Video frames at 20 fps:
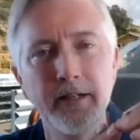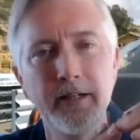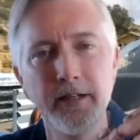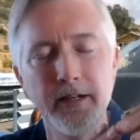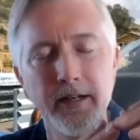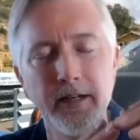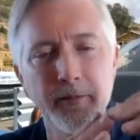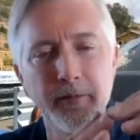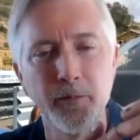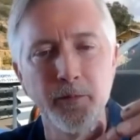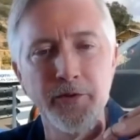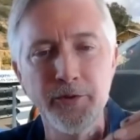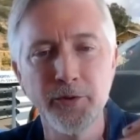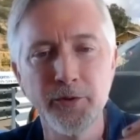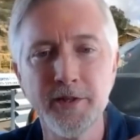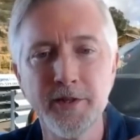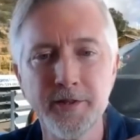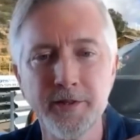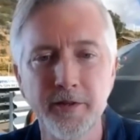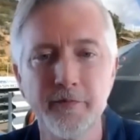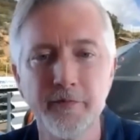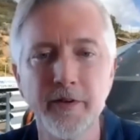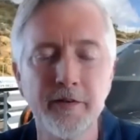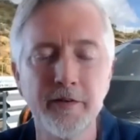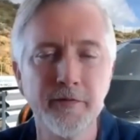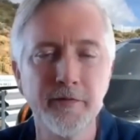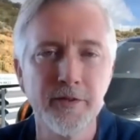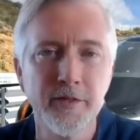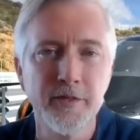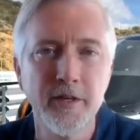And we saw this on the very
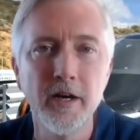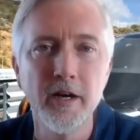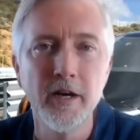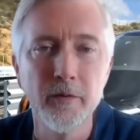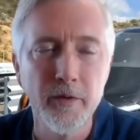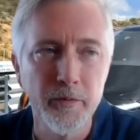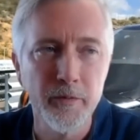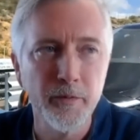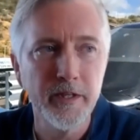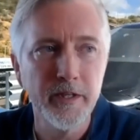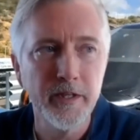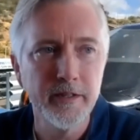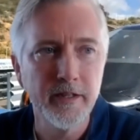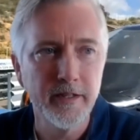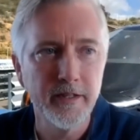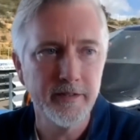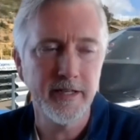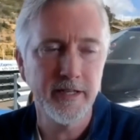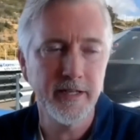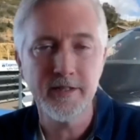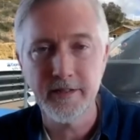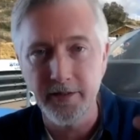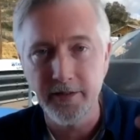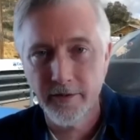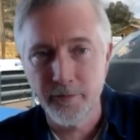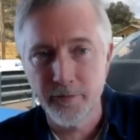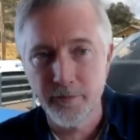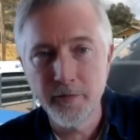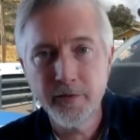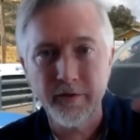first car when we tested
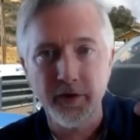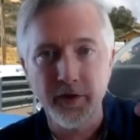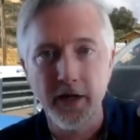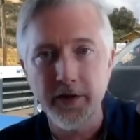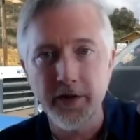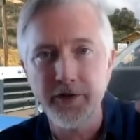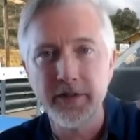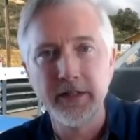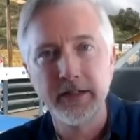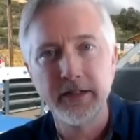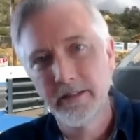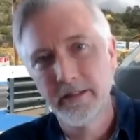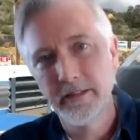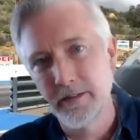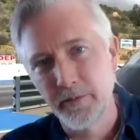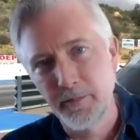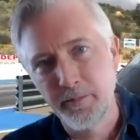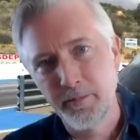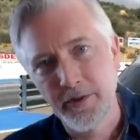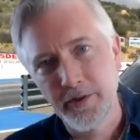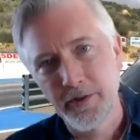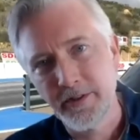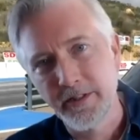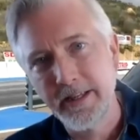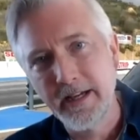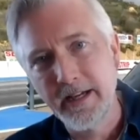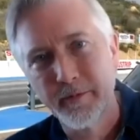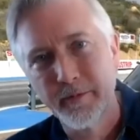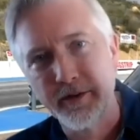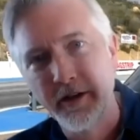the roof crush, and we pushed it
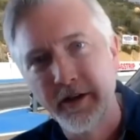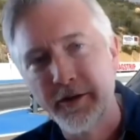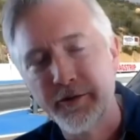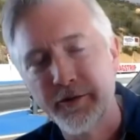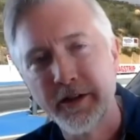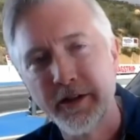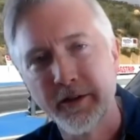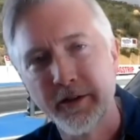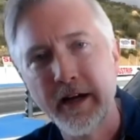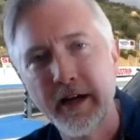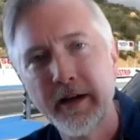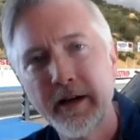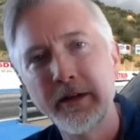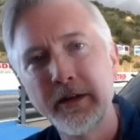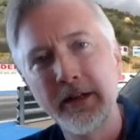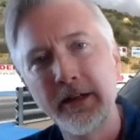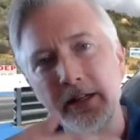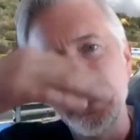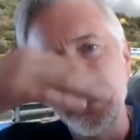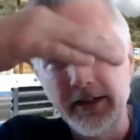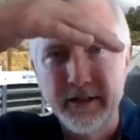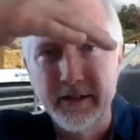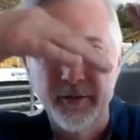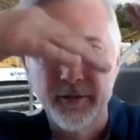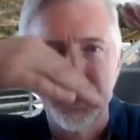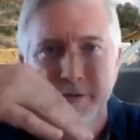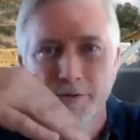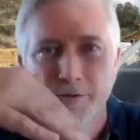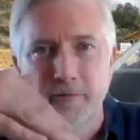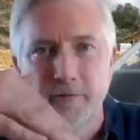down with a hydraulic ram, and we
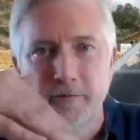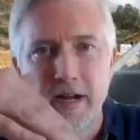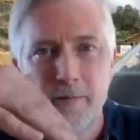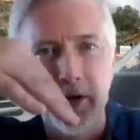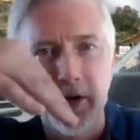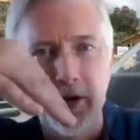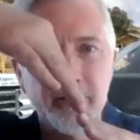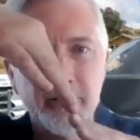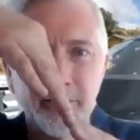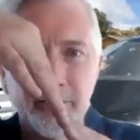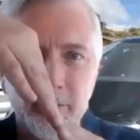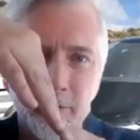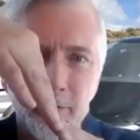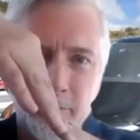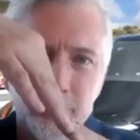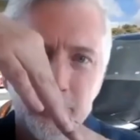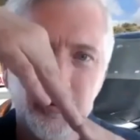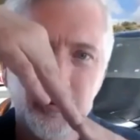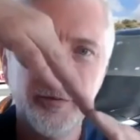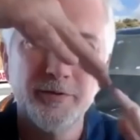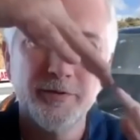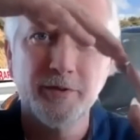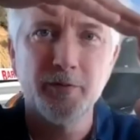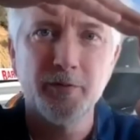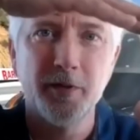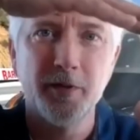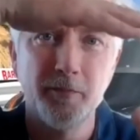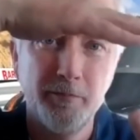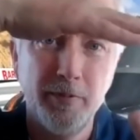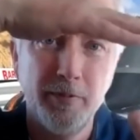took the ram off, and the whole roof just
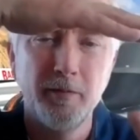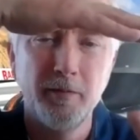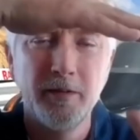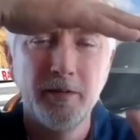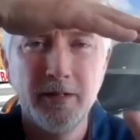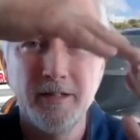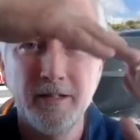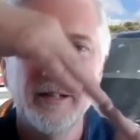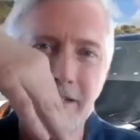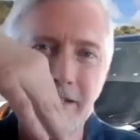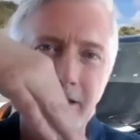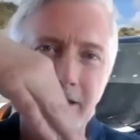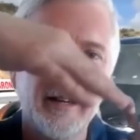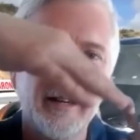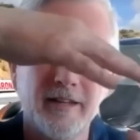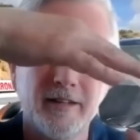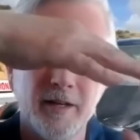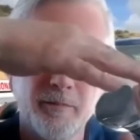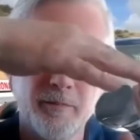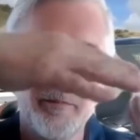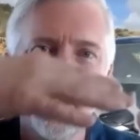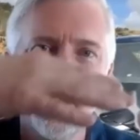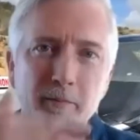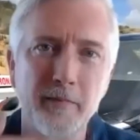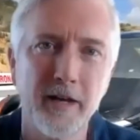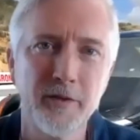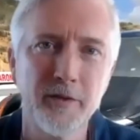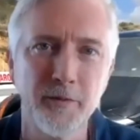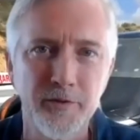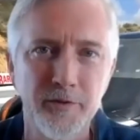went pop, and like popped
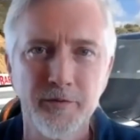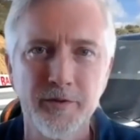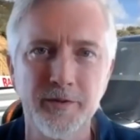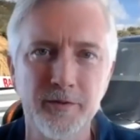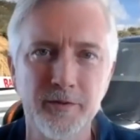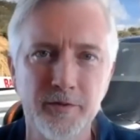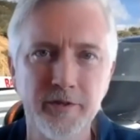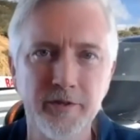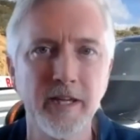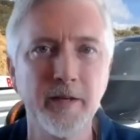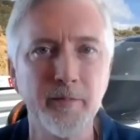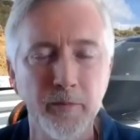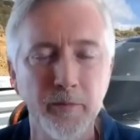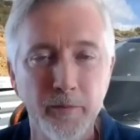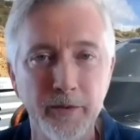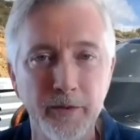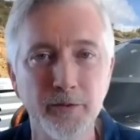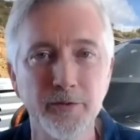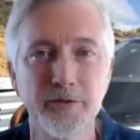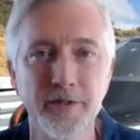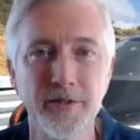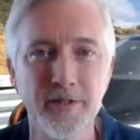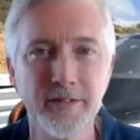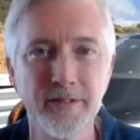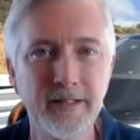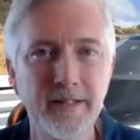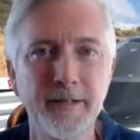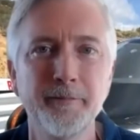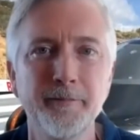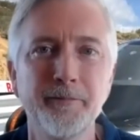back to its original shape. And we all
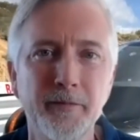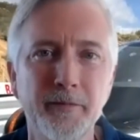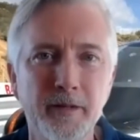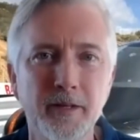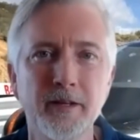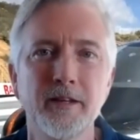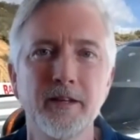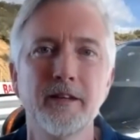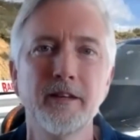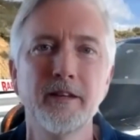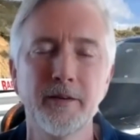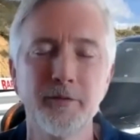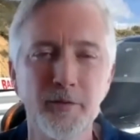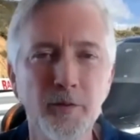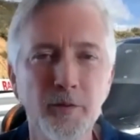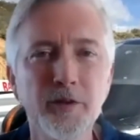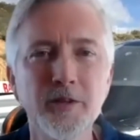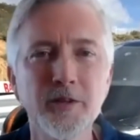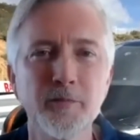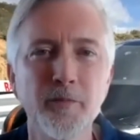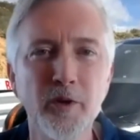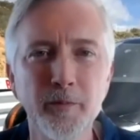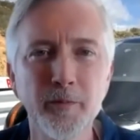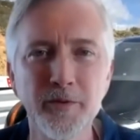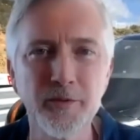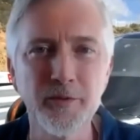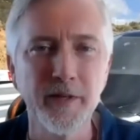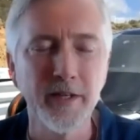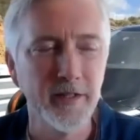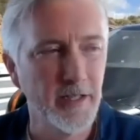just, it was one of those
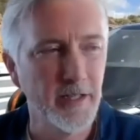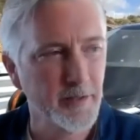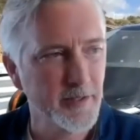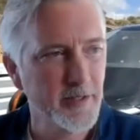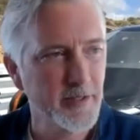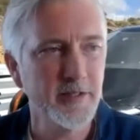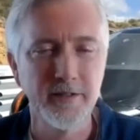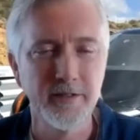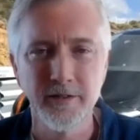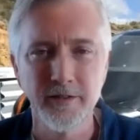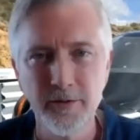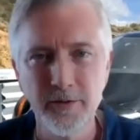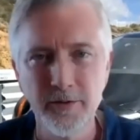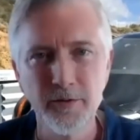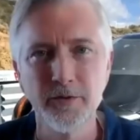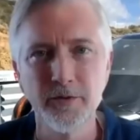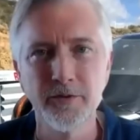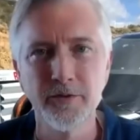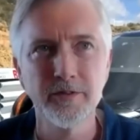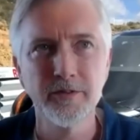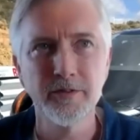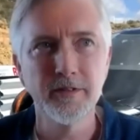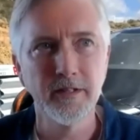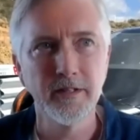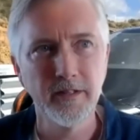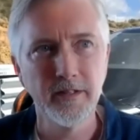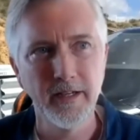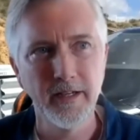moments when you're like, this is a huge